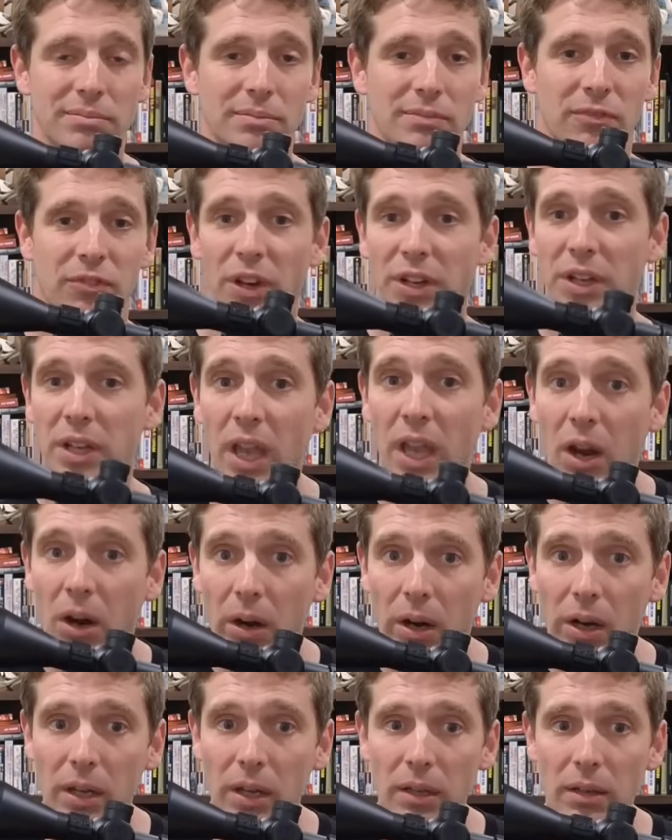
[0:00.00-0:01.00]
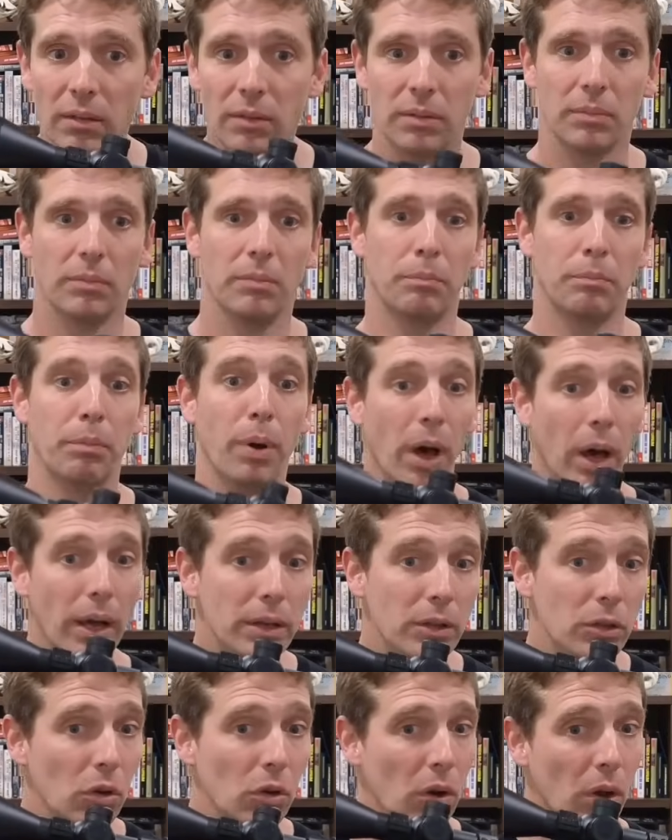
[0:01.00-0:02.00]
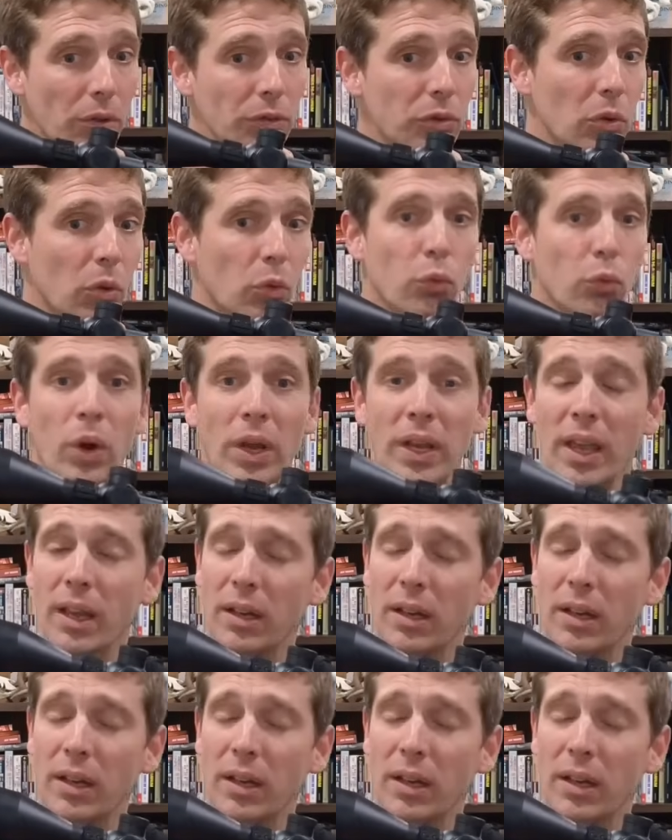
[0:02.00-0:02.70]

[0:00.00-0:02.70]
fun to carry, but you're also wringing